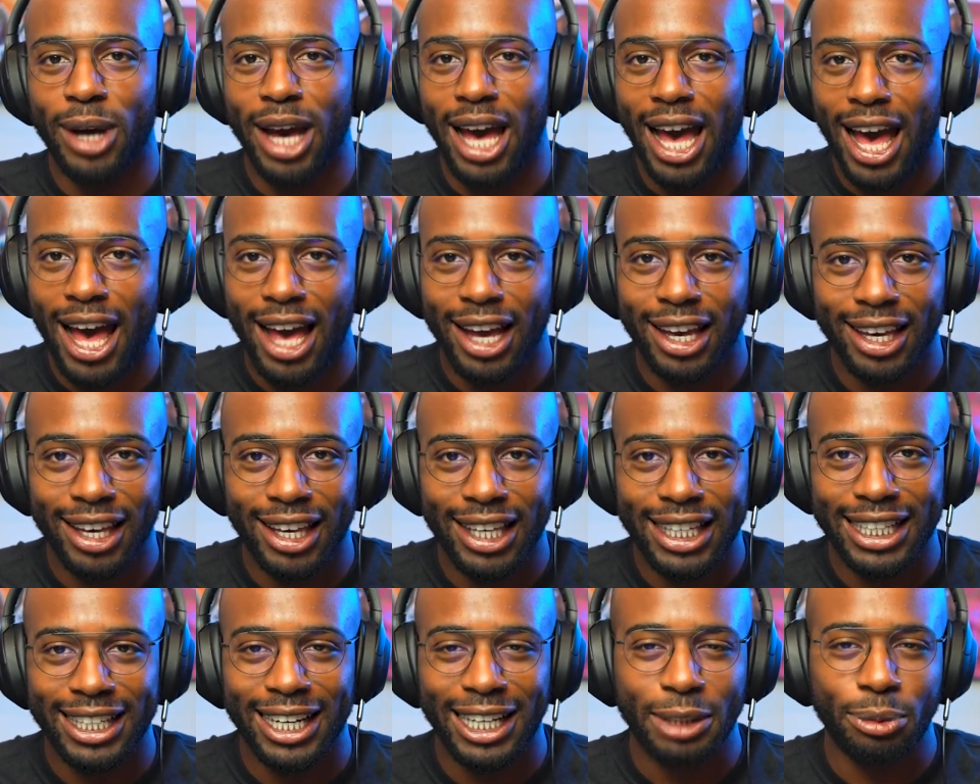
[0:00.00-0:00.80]

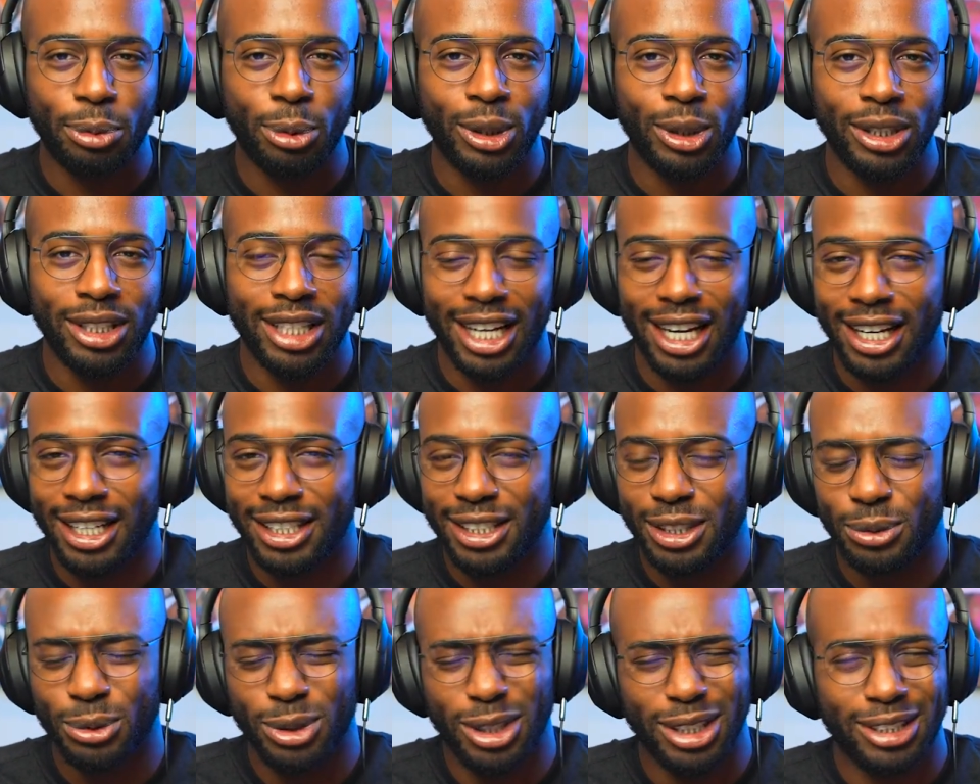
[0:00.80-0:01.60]
hacking and
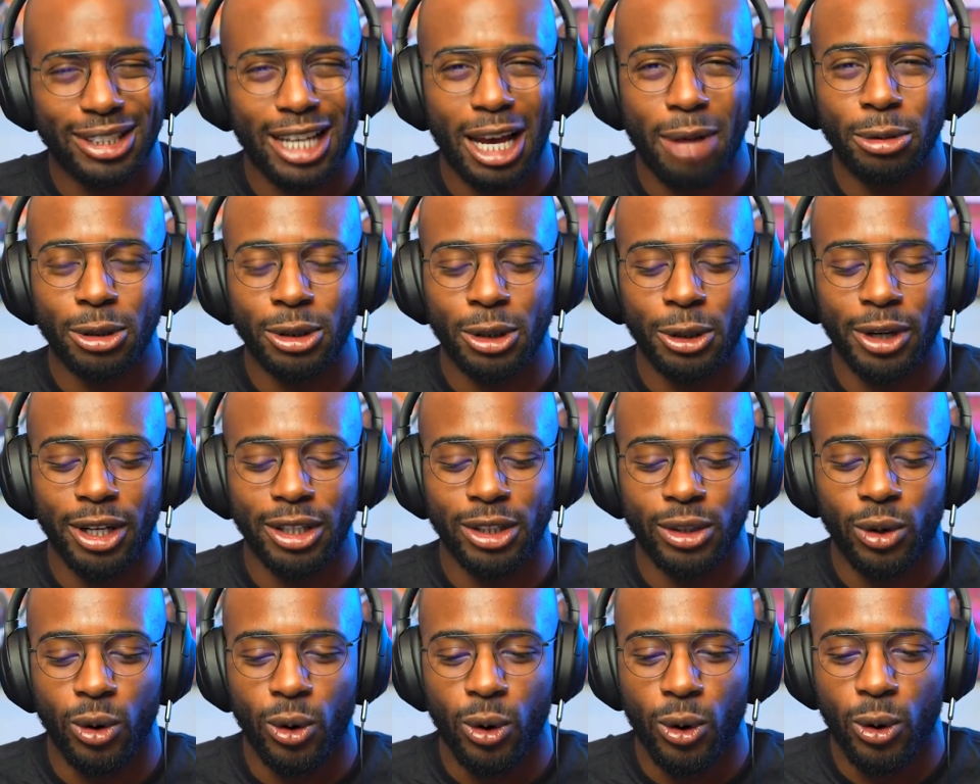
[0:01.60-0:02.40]
exploitation, really cybersecurity
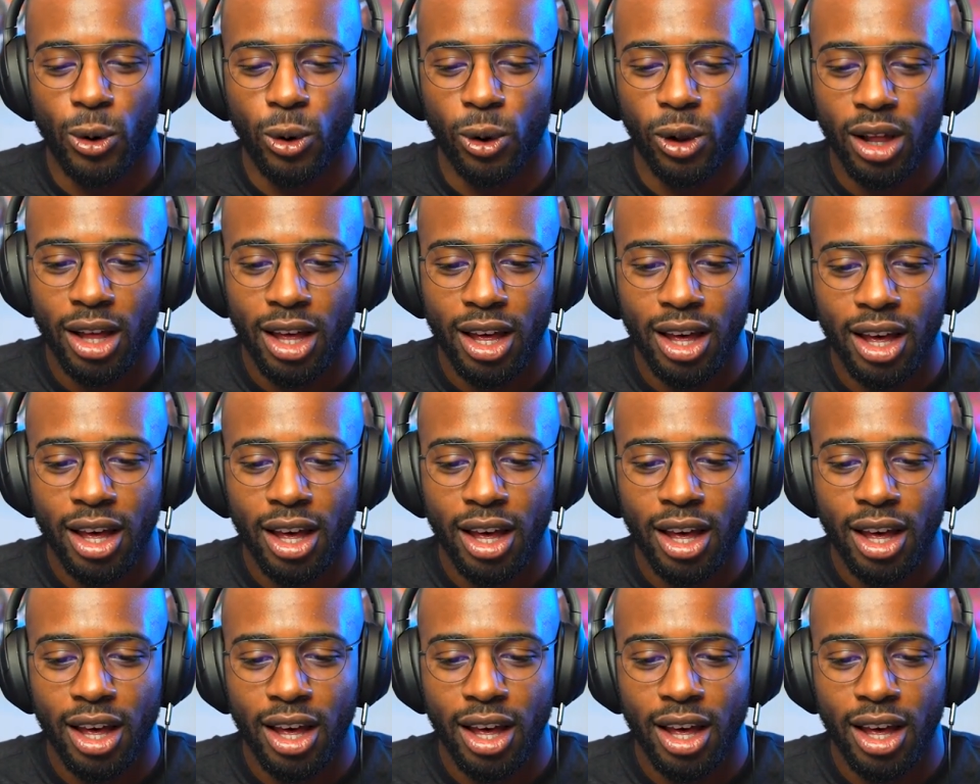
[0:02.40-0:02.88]
as a whole